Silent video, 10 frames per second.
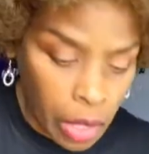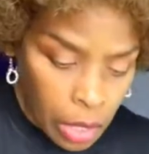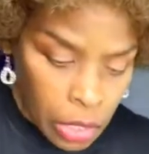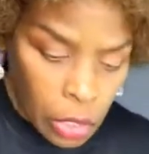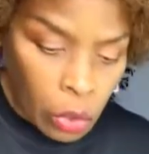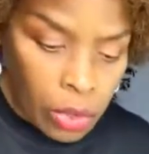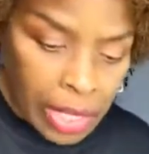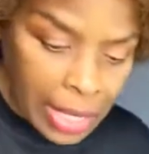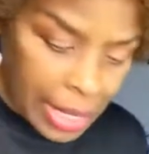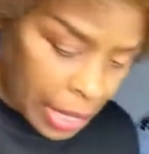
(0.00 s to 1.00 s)
So
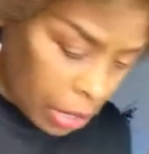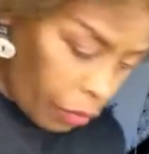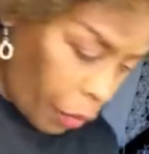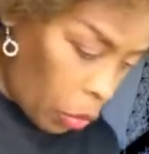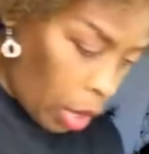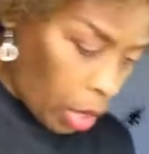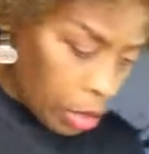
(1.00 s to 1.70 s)
this is the Folk Art.